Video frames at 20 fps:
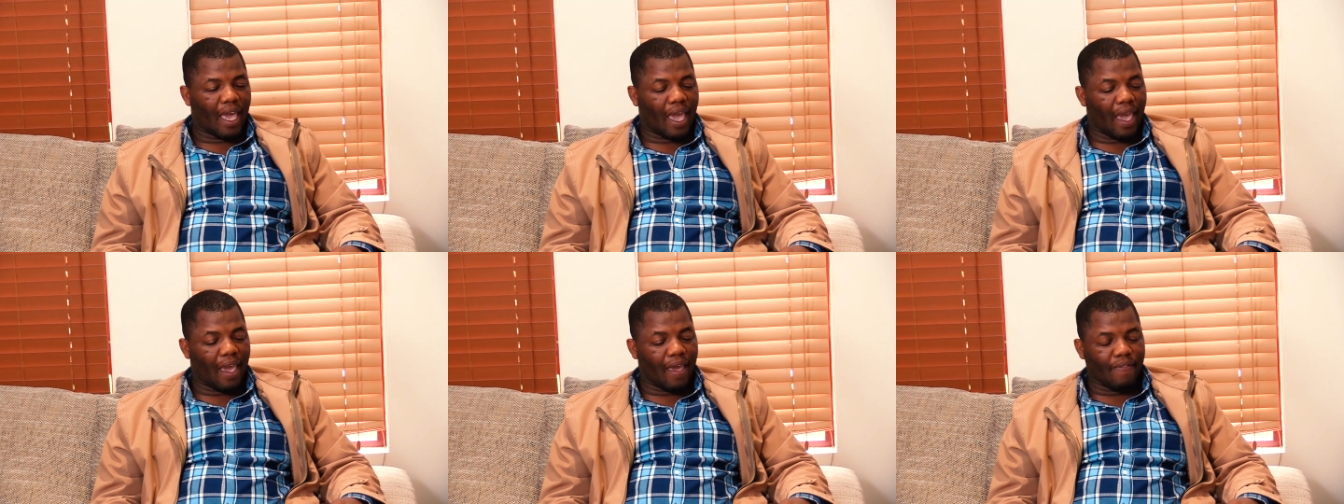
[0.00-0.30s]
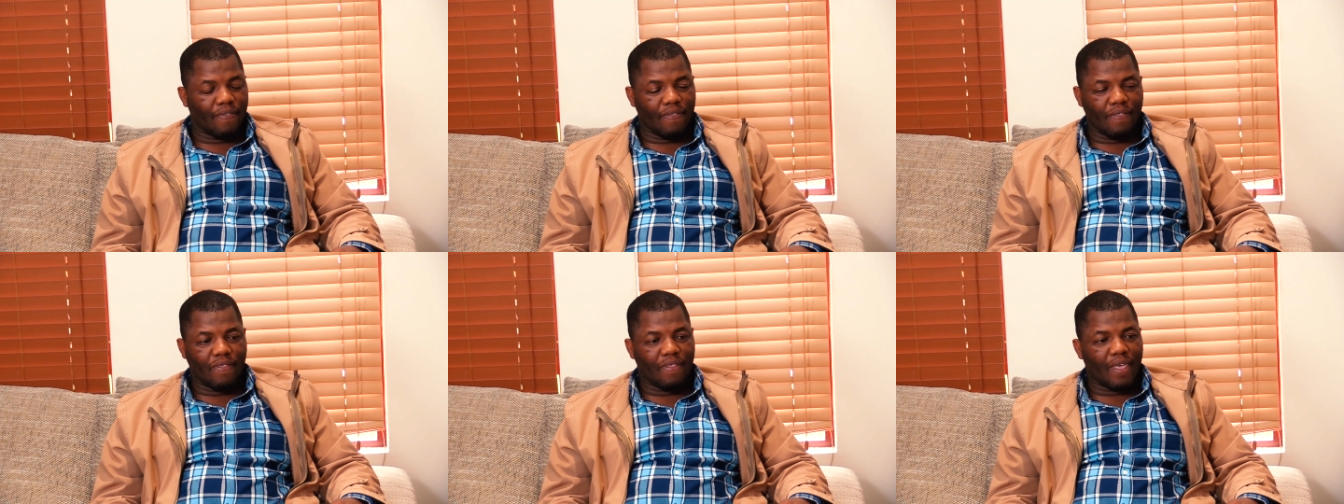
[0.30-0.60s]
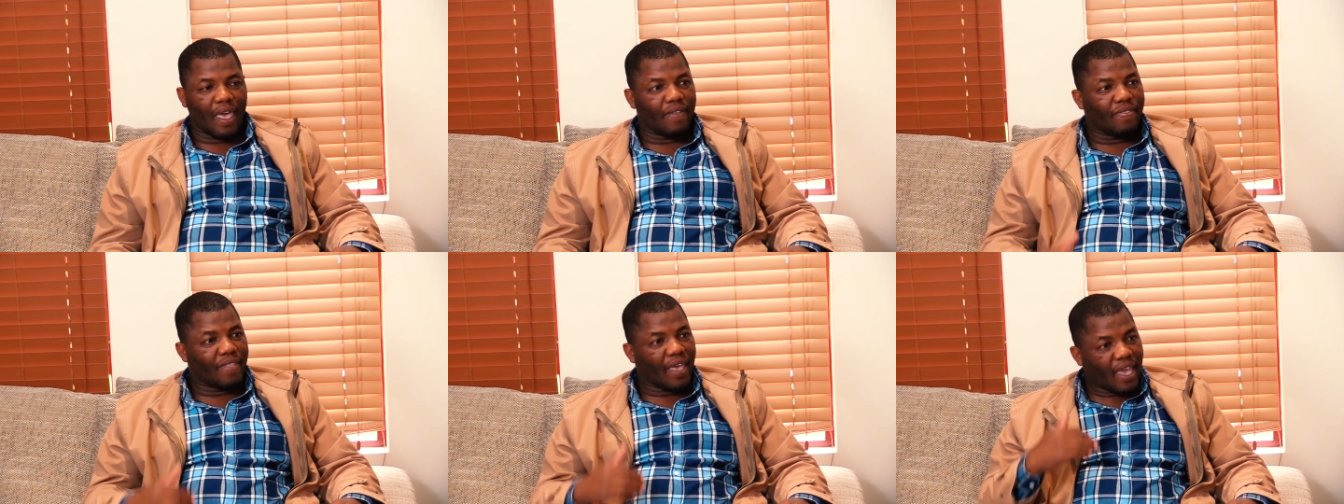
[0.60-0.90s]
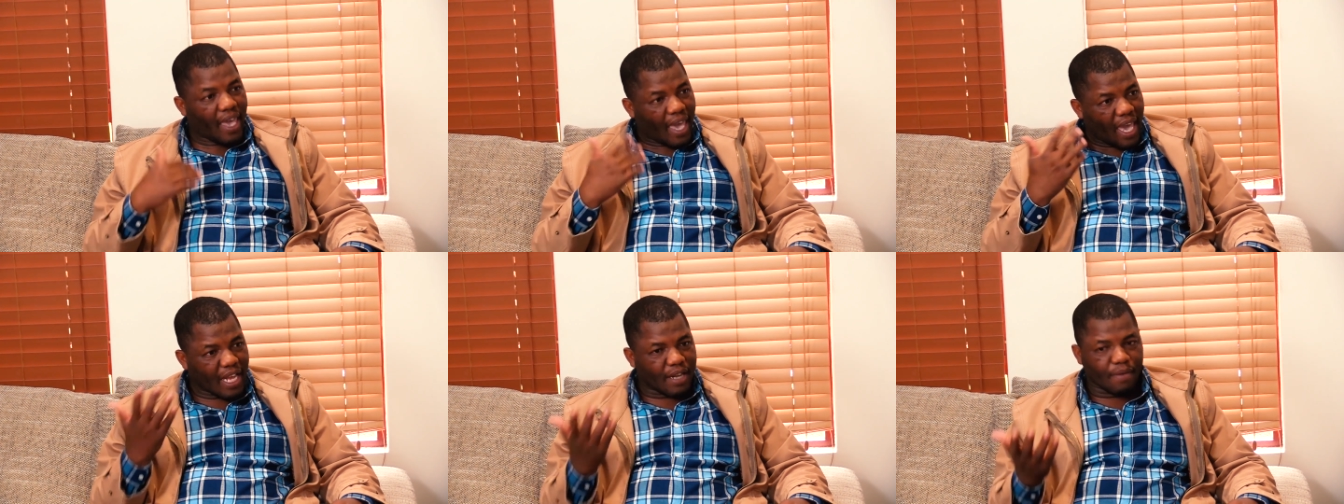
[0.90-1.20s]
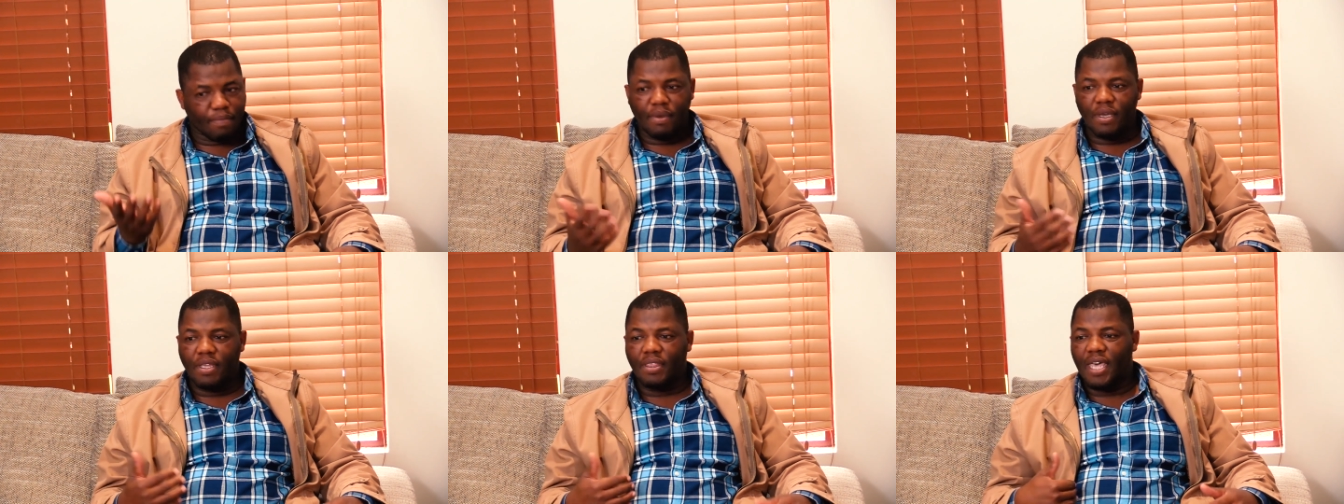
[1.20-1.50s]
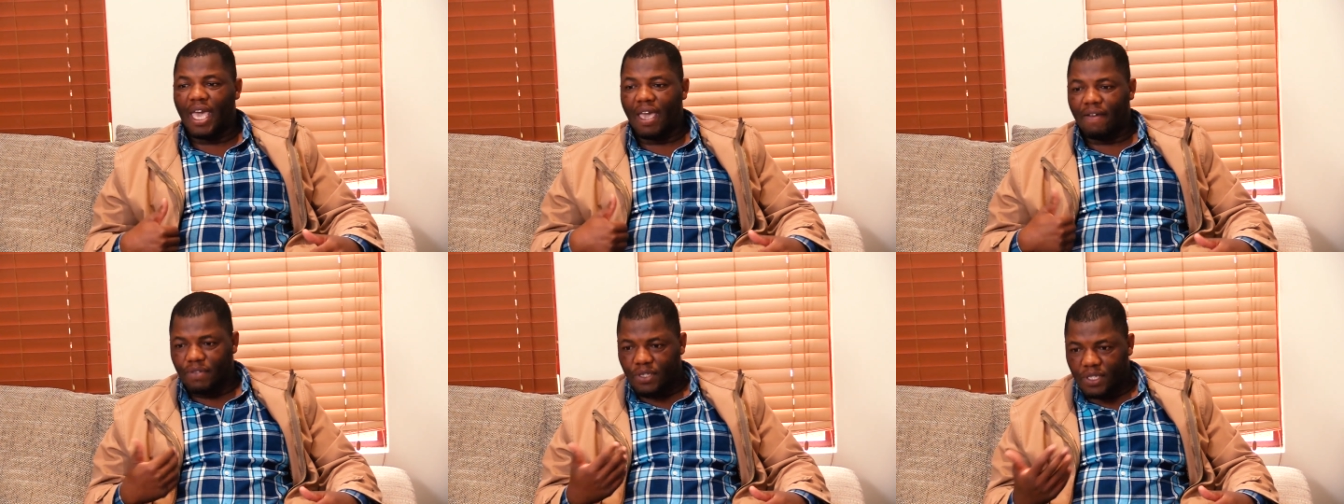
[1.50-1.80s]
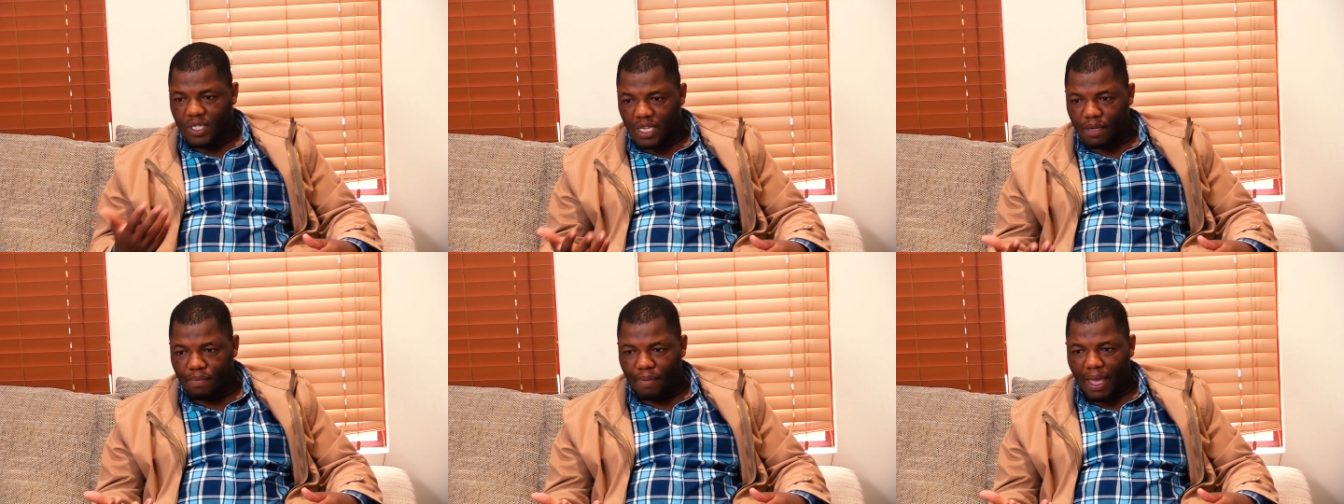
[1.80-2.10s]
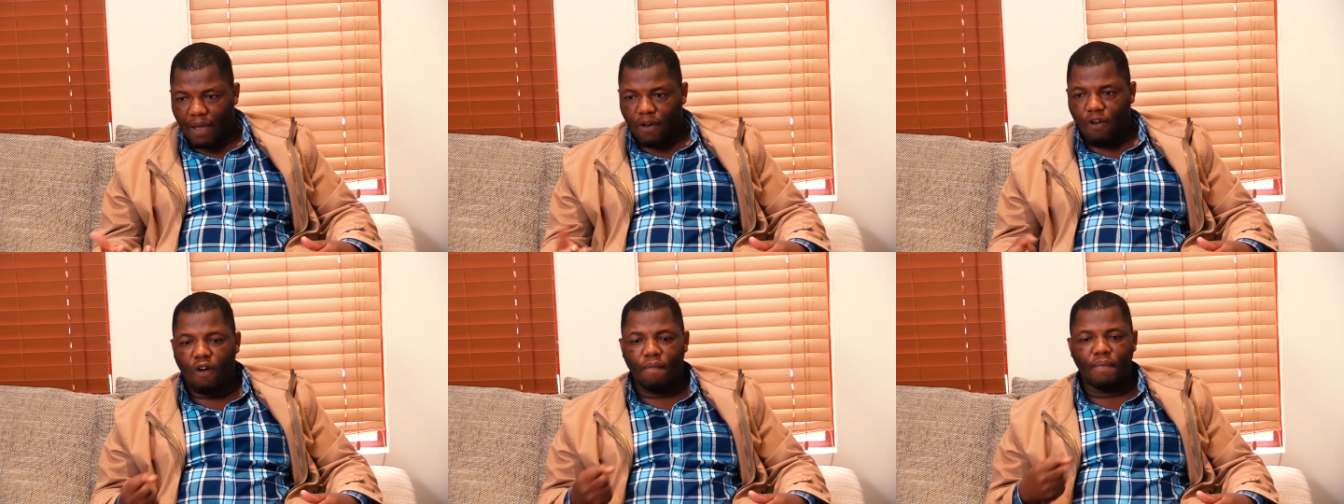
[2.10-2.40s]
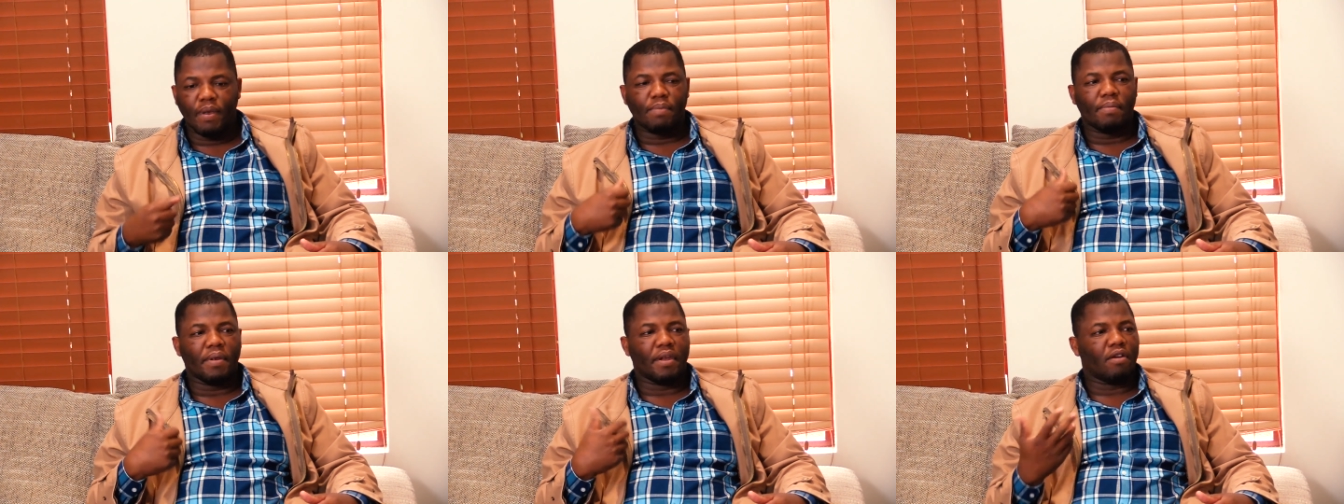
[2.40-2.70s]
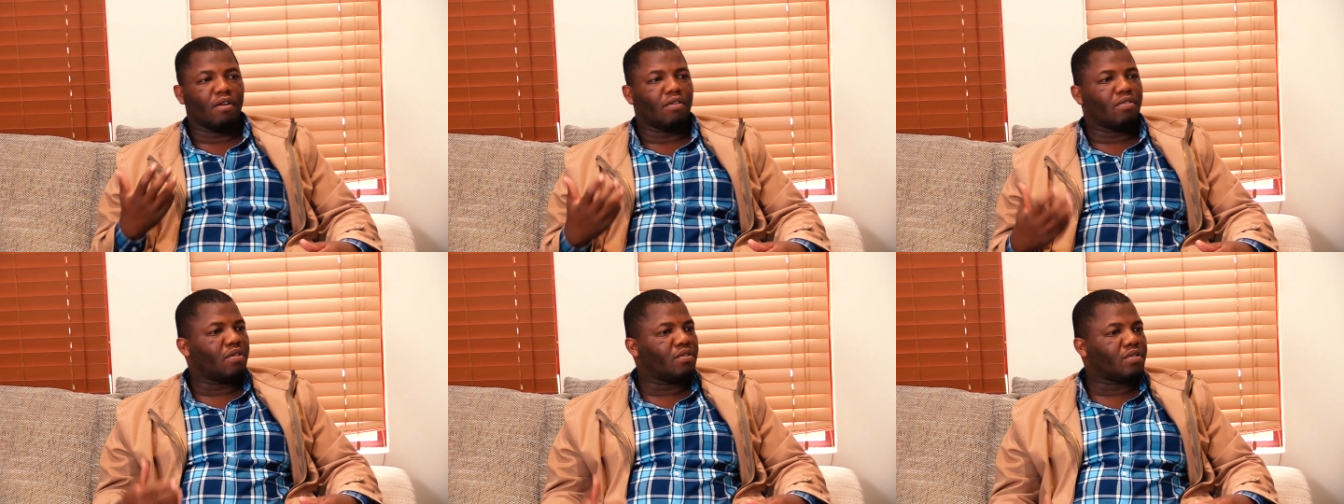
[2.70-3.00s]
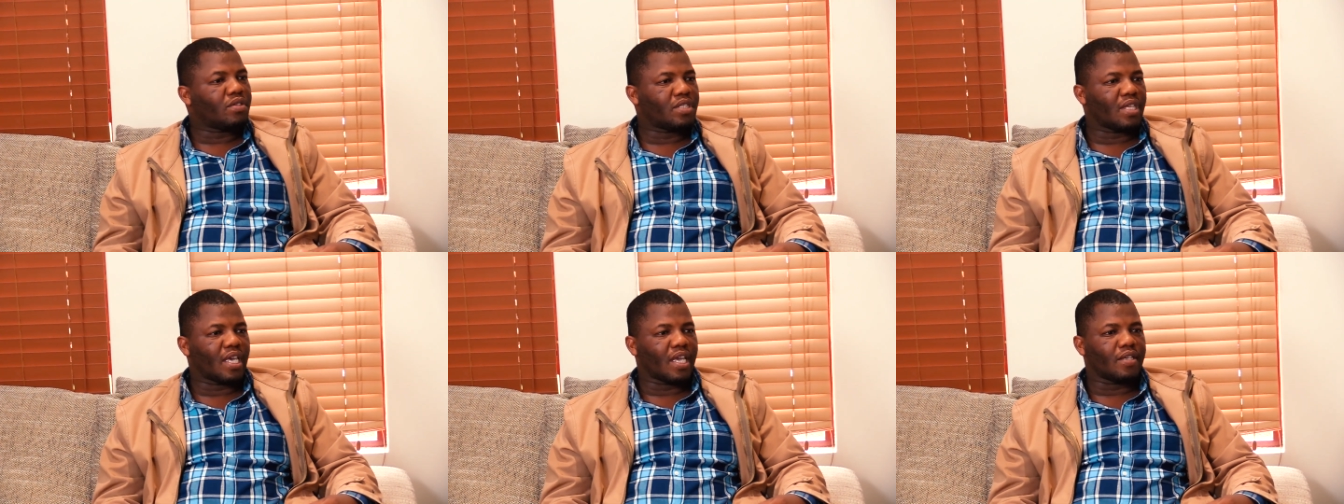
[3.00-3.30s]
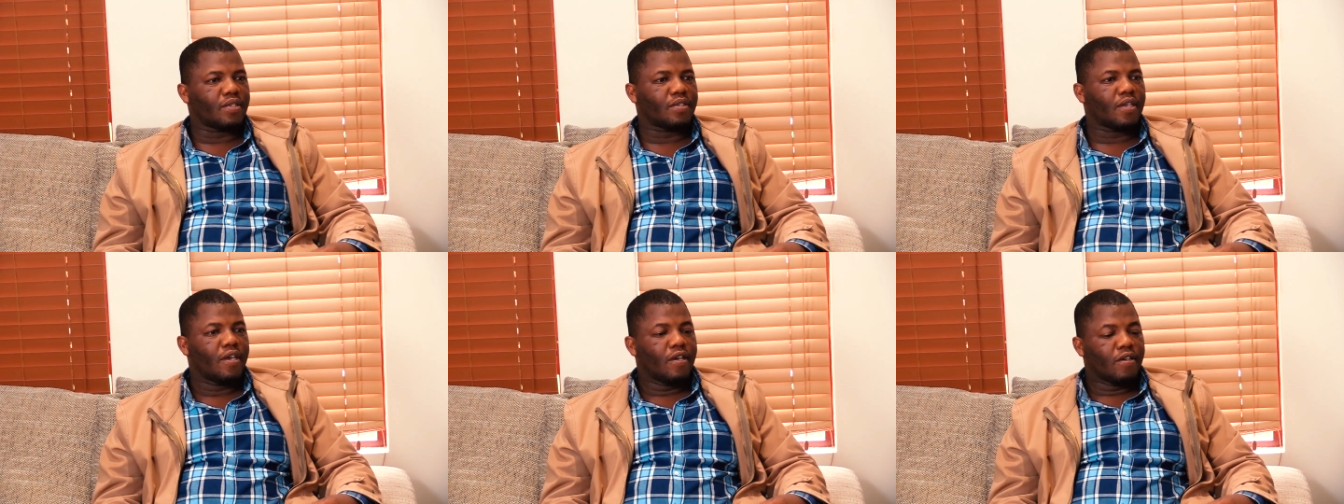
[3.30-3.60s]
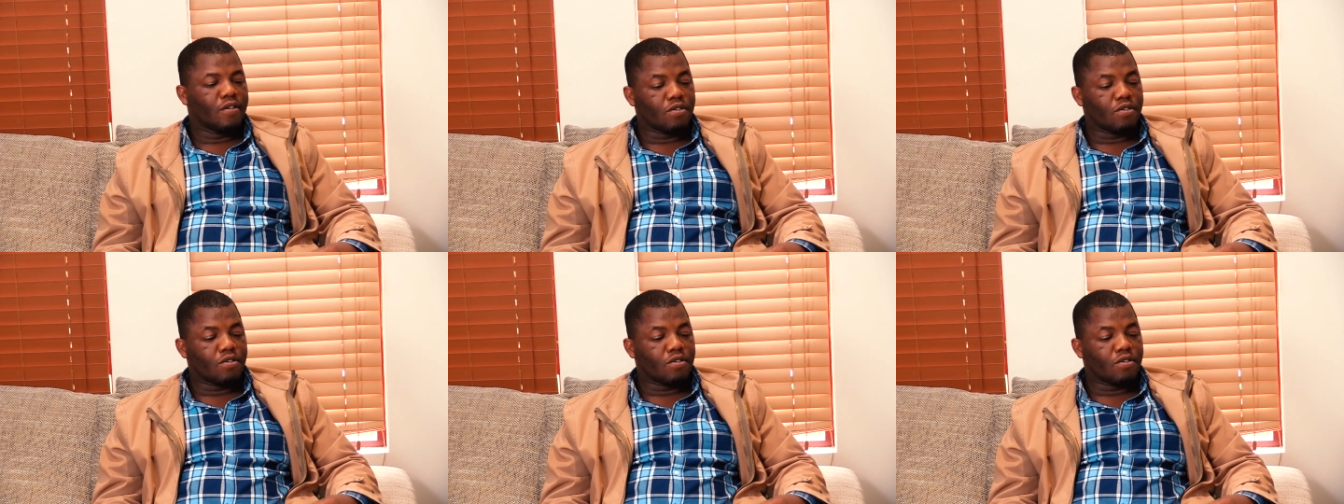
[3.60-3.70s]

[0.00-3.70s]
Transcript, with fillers: And they, they had me. They have seen my commitment and all those things.